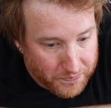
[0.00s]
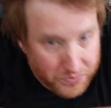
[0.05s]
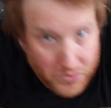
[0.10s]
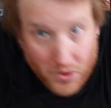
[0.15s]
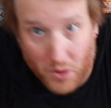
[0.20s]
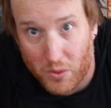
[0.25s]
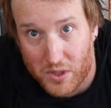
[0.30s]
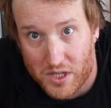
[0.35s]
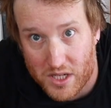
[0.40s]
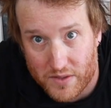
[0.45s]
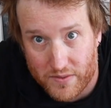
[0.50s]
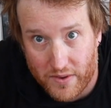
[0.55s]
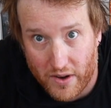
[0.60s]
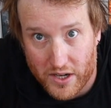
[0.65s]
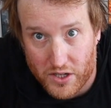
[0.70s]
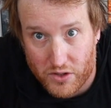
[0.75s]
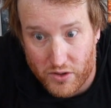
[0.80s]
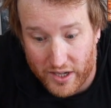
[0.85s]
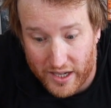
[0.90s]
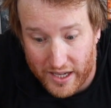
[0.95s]
which is very
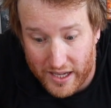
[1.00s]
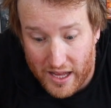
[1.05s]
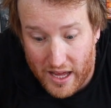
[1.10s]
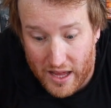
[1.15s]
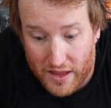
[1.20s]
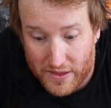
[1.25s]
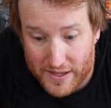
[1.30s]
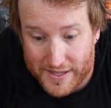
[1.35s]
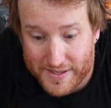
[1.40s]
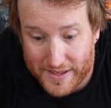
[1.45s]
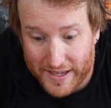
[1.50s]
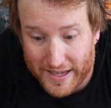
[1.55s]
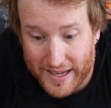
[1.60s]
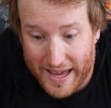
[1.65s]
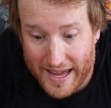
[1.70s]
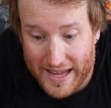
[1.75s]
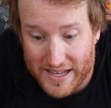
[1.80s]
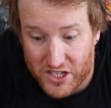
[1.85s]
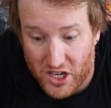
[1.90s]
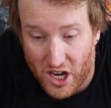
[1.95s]
tricky. This thing
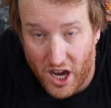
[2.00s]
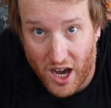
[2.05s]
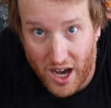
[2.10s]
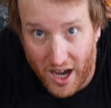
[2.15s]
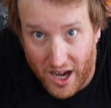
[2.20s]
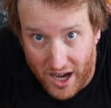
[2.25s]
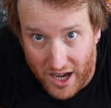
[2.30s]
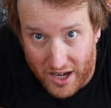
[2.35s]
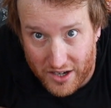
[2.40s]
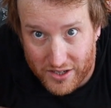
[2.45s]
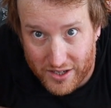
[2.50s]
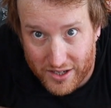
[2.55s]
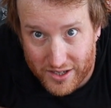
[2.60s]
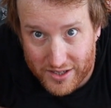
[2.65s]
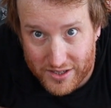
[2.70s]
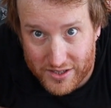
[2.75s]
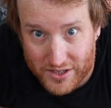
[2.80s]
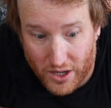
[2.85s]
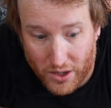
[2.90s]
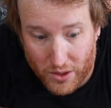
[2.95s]
hits hard,
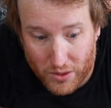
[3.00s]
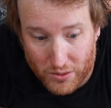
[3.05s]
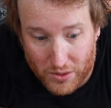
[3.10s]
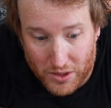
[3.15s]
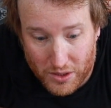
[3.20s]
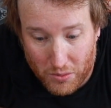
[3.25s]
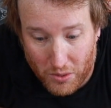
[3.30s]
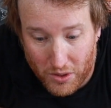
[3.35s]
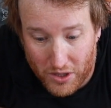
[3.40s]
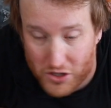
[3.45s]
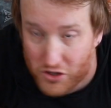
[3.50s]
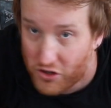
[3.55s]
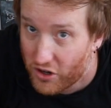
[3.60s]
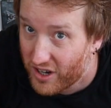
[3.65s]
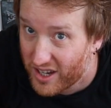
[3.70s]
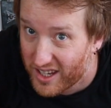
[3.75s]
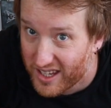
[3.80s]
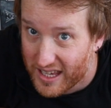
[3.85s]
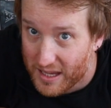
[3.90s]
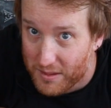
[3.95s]
so you want to try
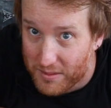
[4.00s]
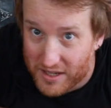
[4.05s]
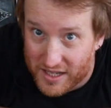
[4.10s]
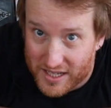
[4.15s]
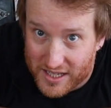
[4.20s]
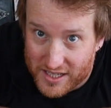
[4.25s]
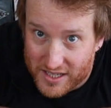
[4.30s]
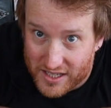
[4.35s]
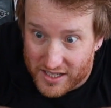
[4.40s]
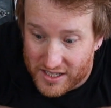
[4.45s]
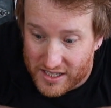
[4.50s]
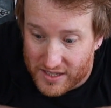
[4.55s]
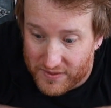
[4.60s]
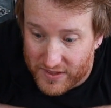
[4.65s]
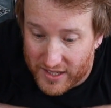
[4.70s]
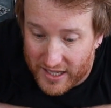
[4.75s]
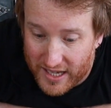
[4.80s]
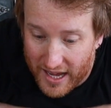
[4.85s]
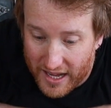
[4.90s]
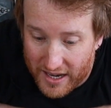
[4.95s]
and keep your distance if
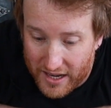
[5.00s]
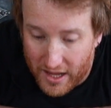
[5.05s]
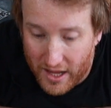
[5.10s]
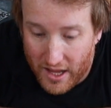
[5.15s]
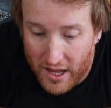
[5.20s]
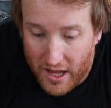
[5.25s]
you can.